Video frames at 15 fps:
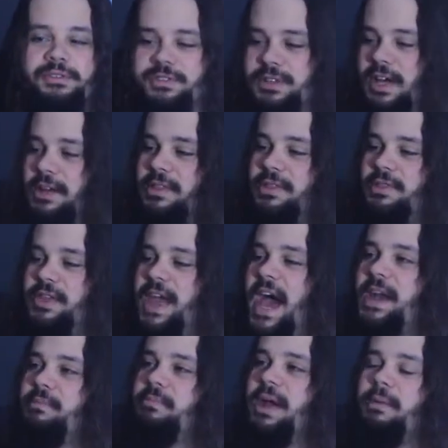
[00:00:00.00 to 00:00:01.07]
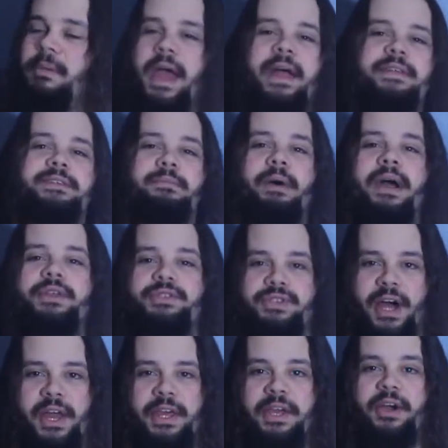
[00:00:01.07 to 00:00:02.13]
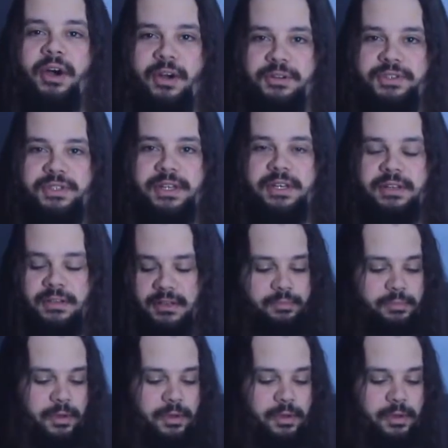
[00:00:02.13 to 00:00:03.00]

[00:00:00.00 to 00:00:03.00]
This is like the Ed McMahon to my Johnny Carson.